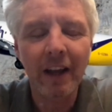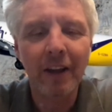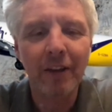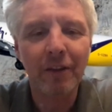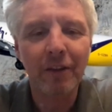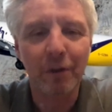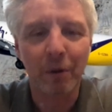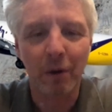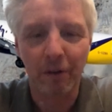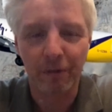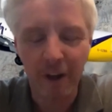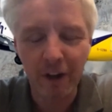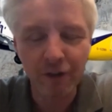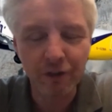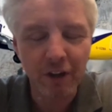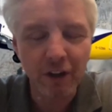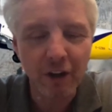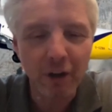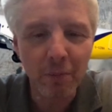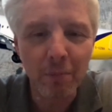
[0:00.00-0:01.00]
So if
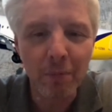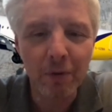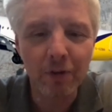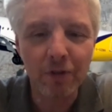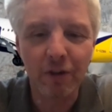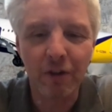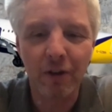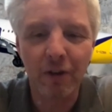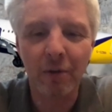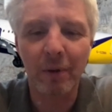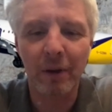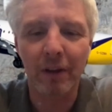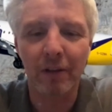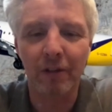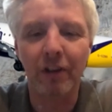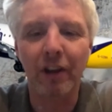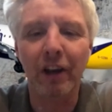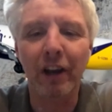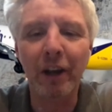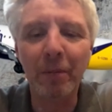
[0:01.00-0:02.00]
engine number 2 is
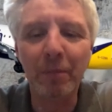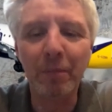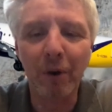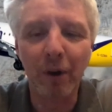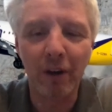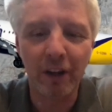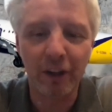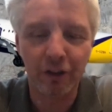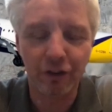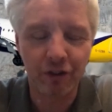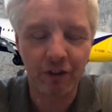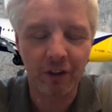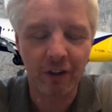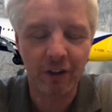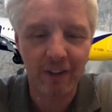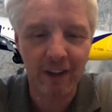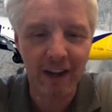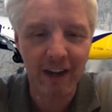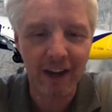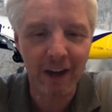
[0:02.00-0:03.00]
deliberately
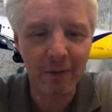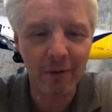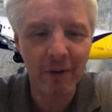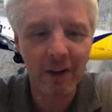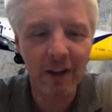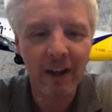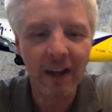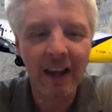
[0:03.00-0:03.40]
shut down,